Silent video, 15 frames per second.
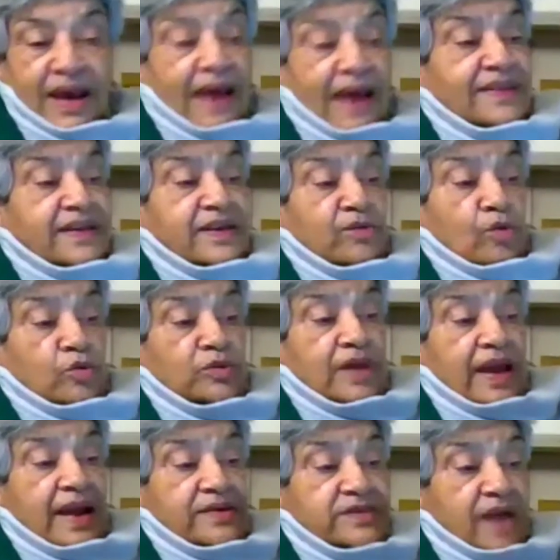And they took
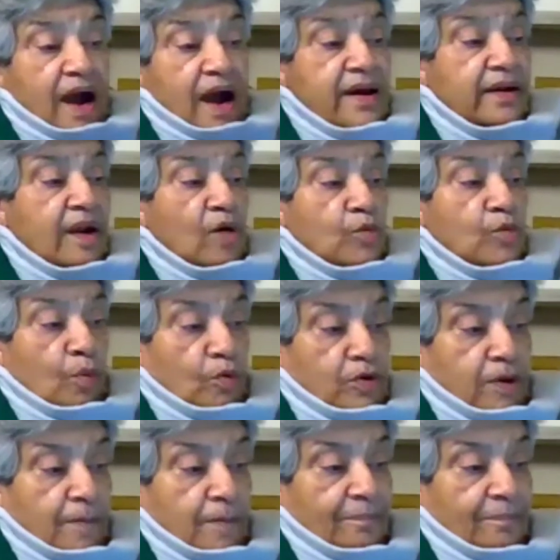the entire output.